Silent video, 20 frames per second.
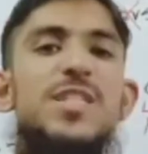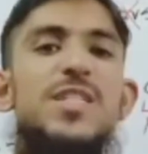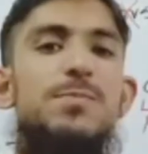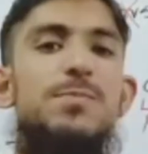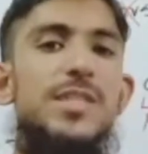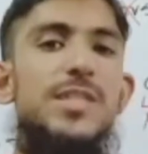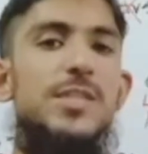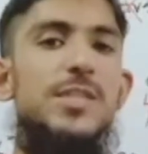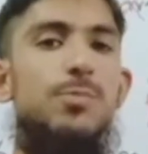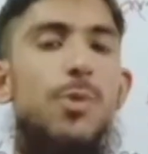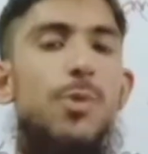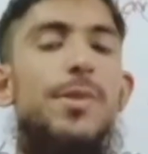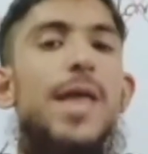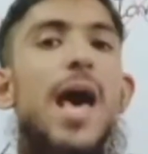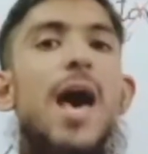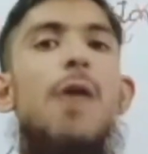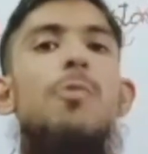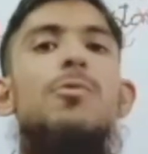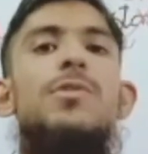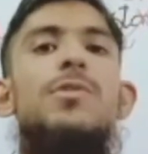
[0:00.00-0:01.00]
the speech,
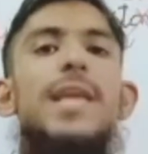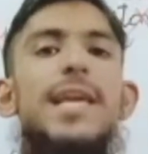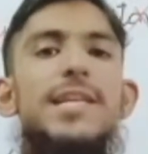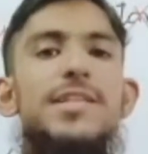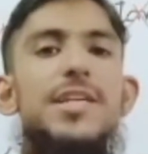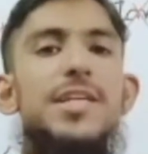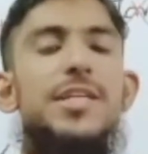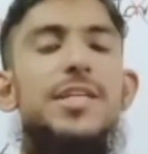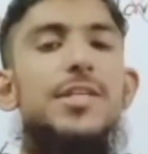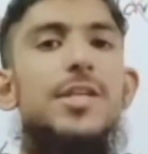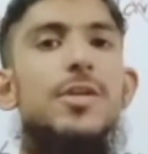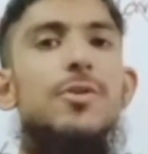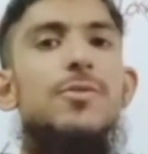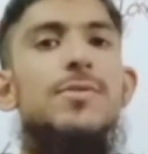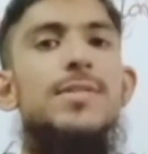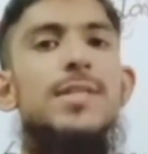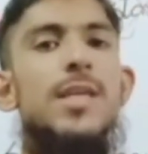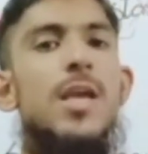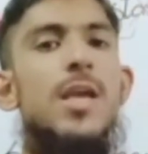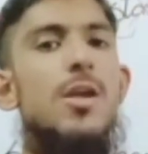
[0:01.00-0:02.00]
pronoun,
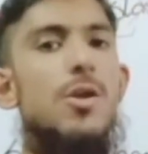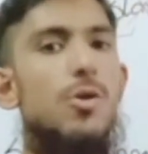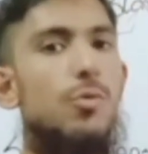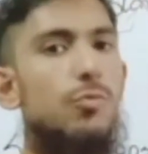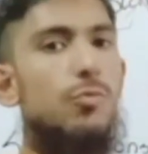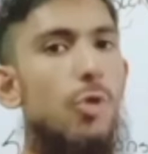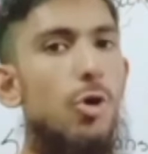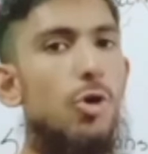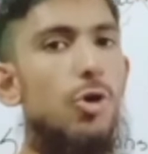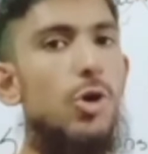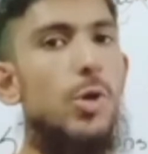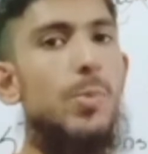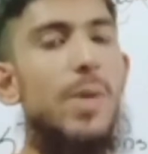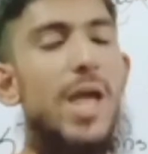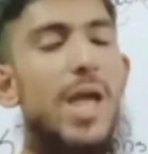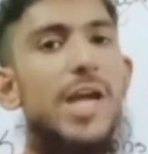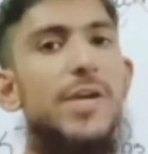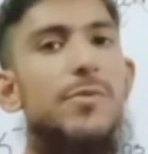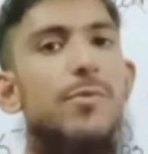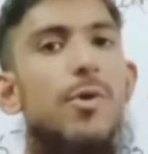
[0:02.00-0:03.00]
adjectives, verb,
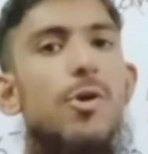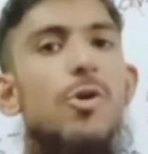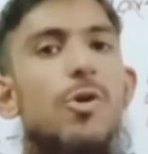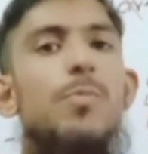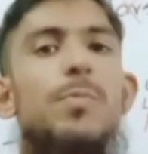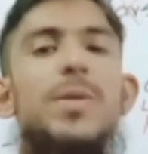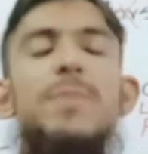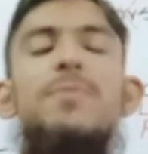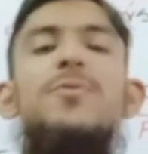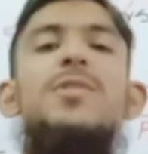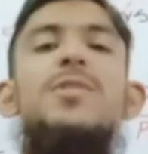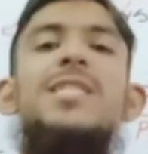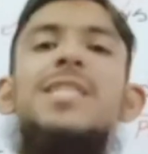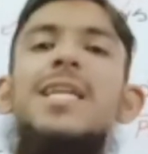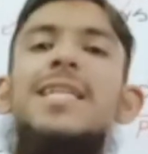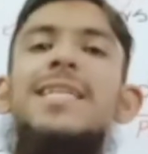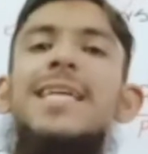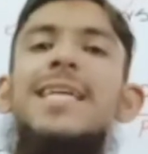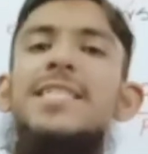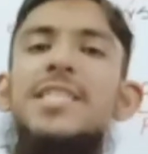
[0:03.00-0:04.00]
adverb,
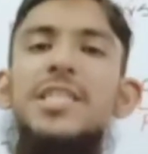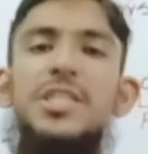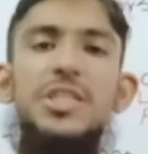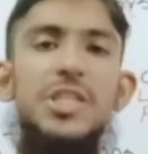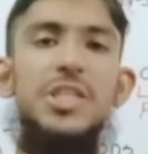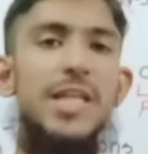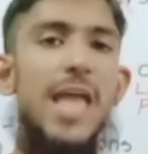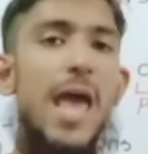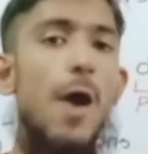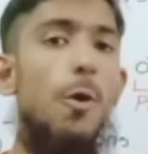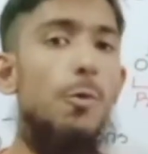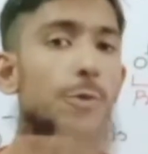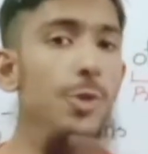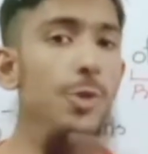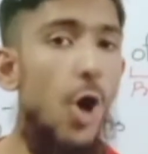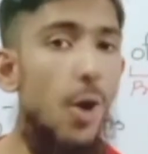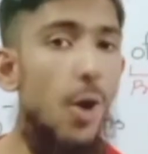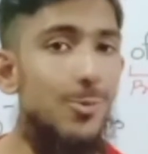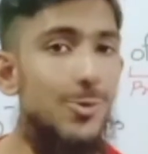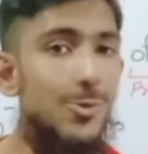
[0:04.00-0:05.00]
preposition, conjunction have
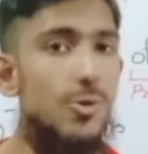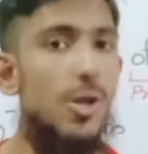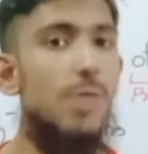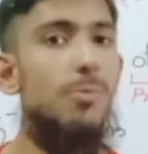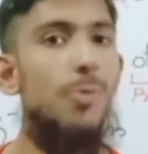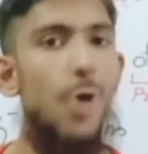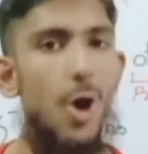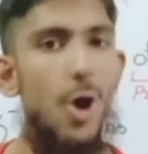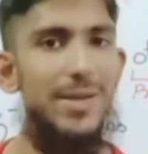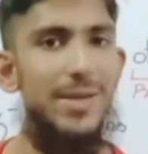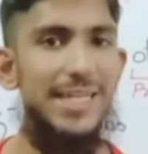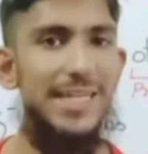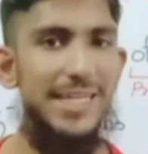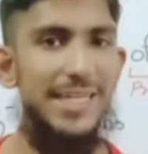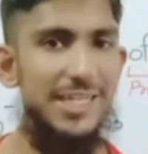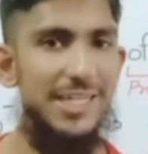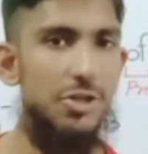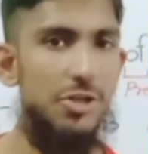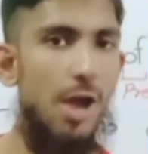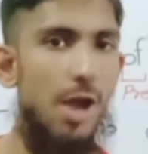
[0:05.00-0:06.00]
no plural form in
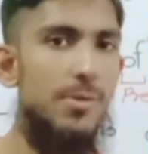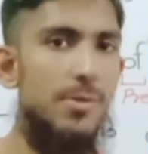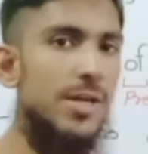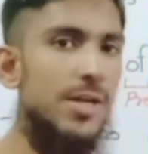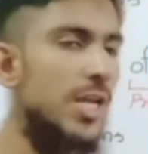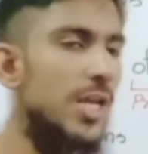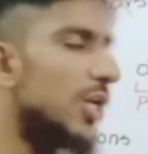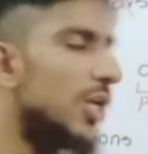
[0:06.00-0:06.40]
English grammar.